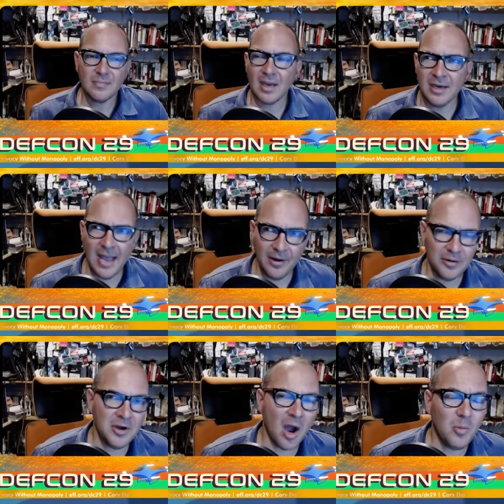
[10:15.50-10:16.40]
Now,
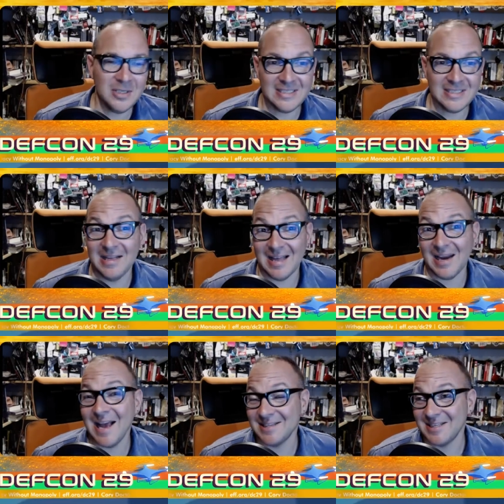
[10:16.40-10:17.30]
notwithstanding that
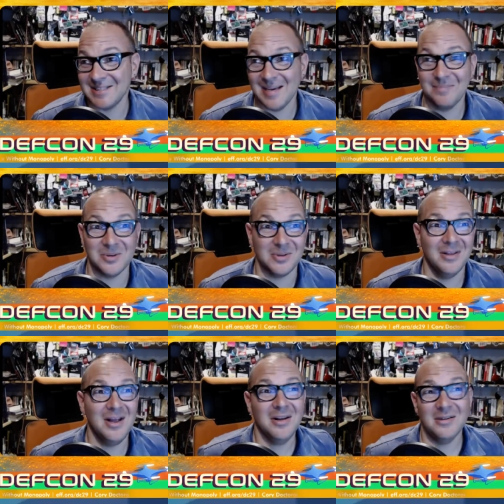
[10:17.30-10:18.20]
last example,
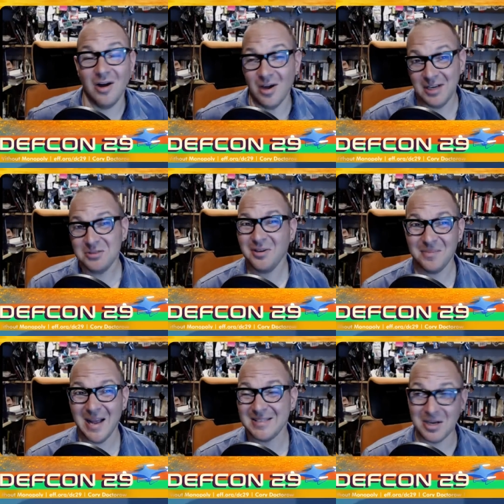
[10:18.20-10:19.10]
interop
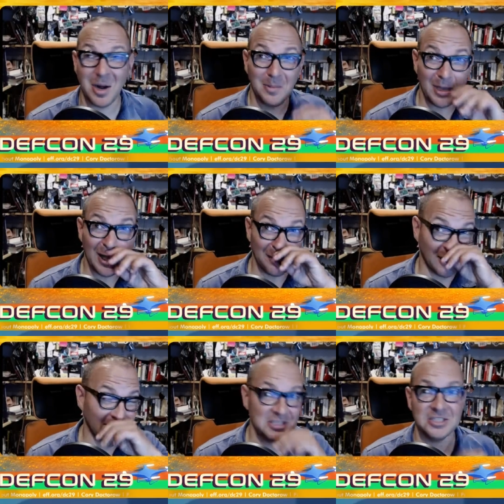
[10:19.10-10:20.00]
has a complicated
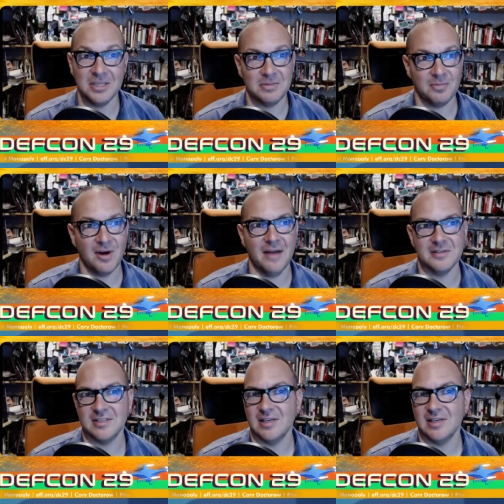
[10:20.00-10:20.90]
relationship to
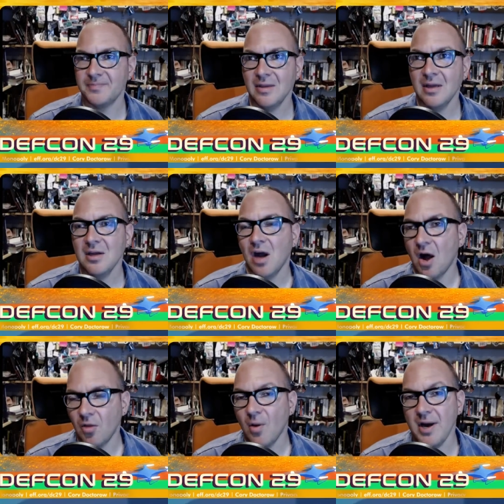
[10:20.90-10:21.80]
privacy.
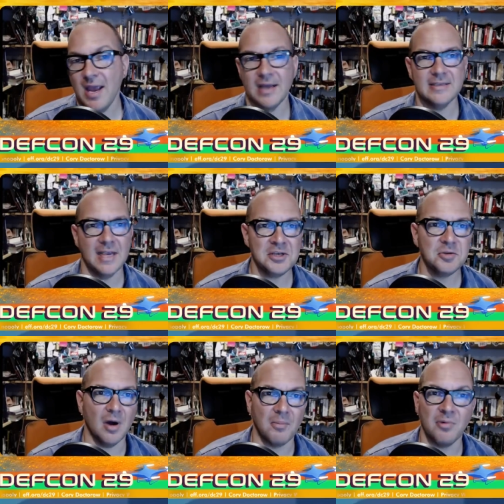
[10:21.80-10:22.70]
On the one hand,
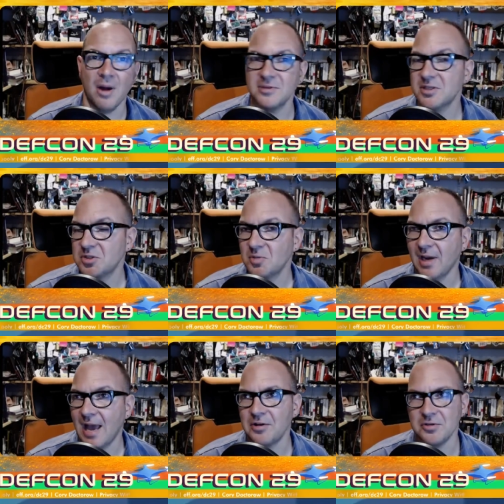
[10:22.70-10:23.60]
interop promises to
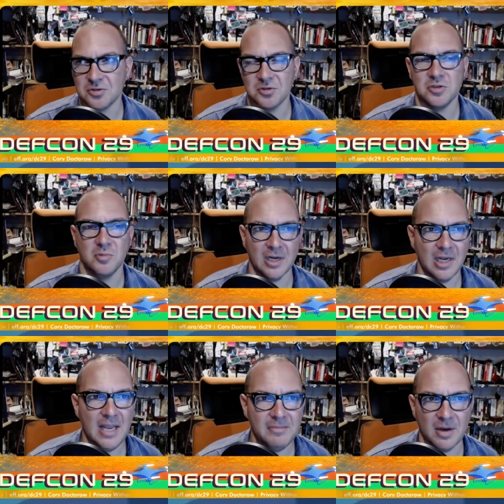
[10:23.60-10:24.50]
allow users to
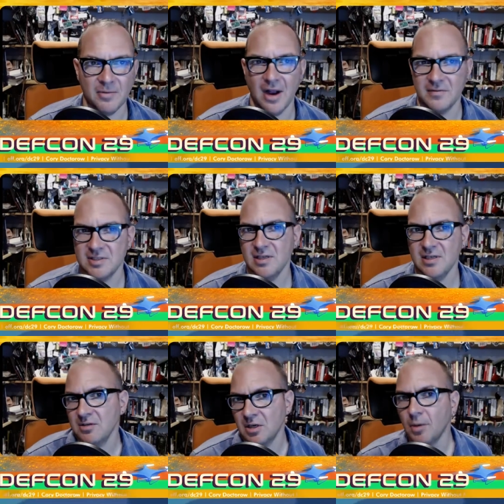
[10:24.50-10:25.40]
reclaim their privacy,
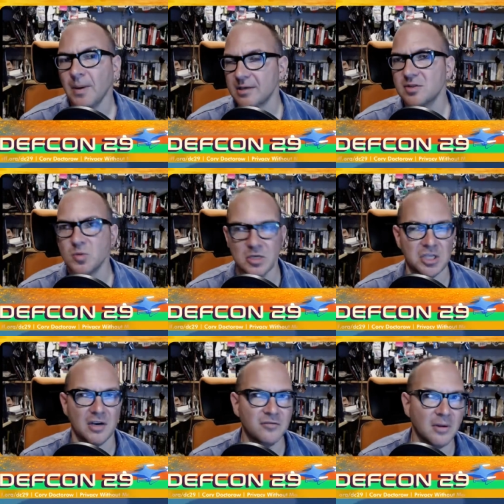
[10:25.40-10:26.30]
you know, by
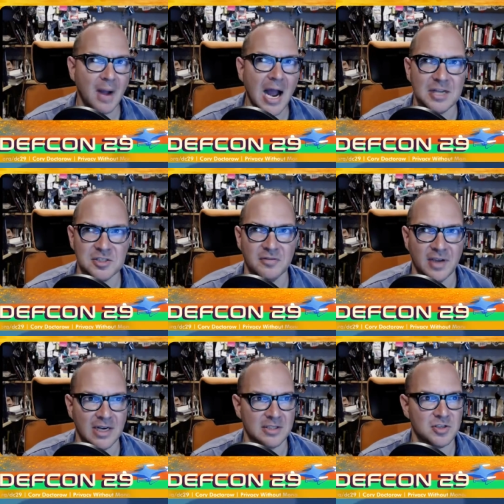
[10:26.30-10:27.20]
switching from high
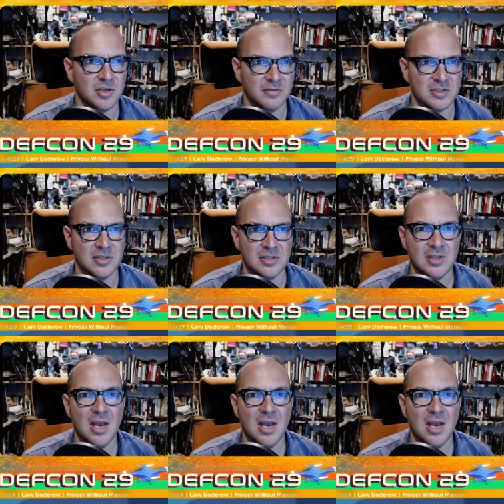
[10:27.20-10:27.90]
surveillance services